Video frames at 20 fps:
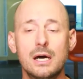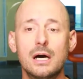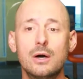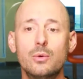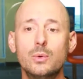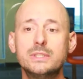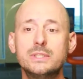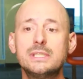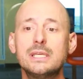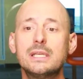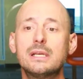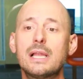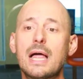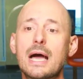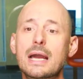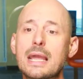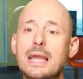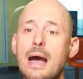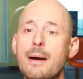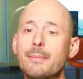We see it a
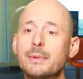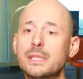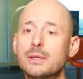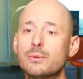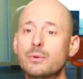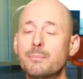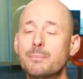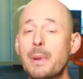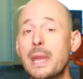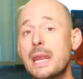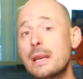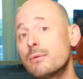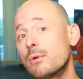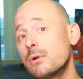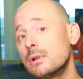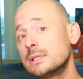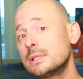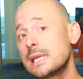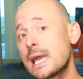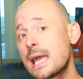lot commonly with
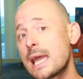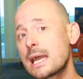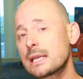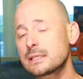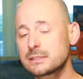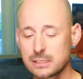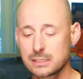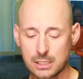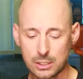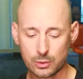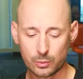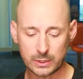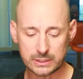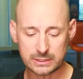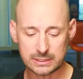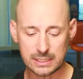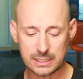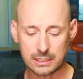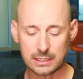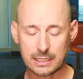payroll attacks. We
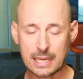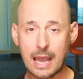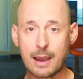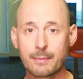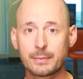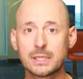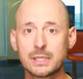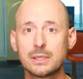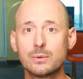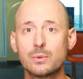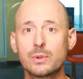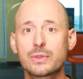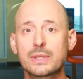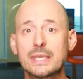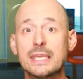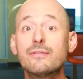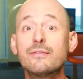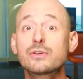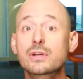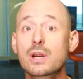see it commonly with
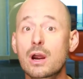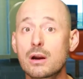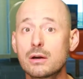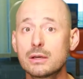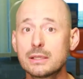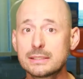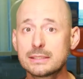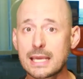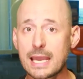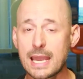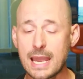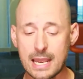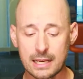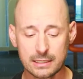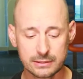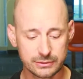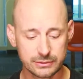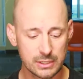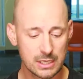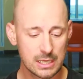gift card
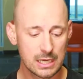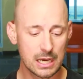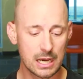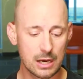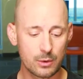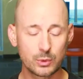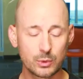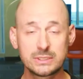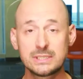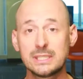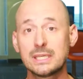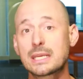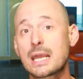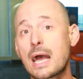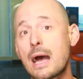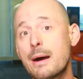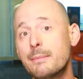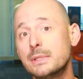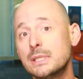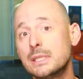attacks. We see it
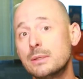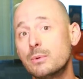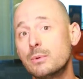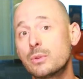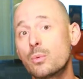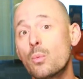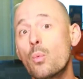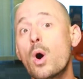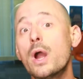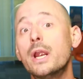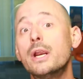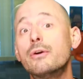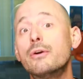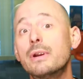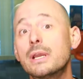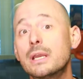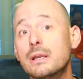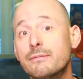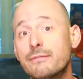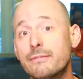commonly with
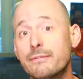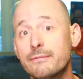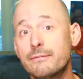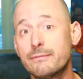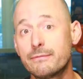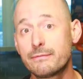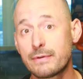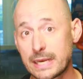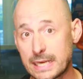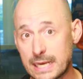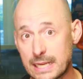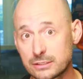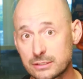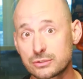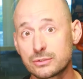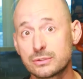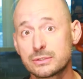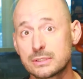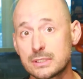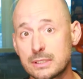wiring of
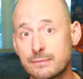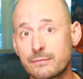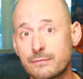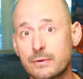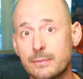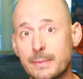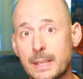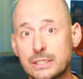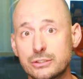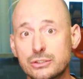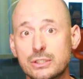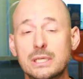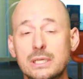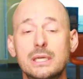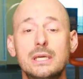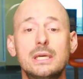financials and information.